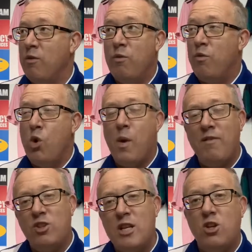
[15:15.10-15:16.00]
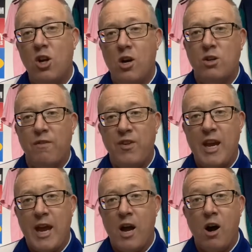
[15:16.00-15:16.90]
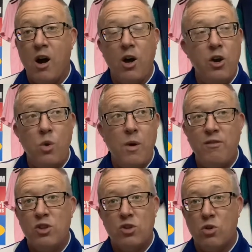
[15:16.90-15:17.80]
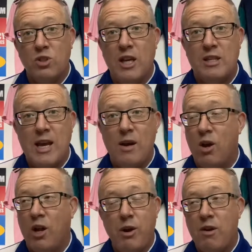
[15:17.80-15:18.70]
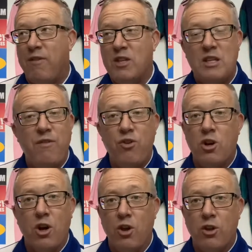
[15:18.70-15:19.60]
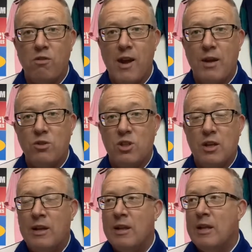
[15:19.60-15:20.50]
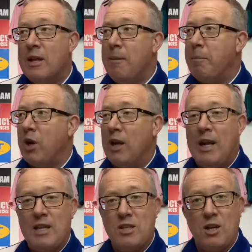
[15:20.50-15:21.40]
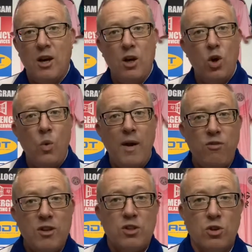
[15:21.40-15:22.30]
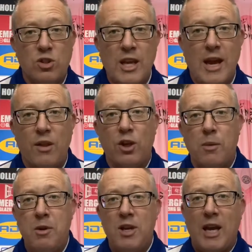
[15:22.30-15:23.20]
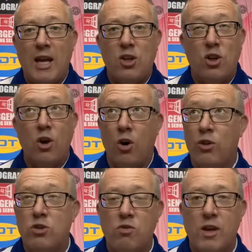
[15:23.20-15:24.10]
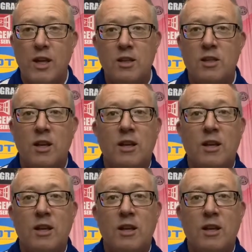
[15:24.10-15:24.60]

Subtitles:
whoever's in charge of VAR and whoever's sorting it out, I don't know if it's different at other grounds, but at Leicester, whoever is sorting out the communication on the screens,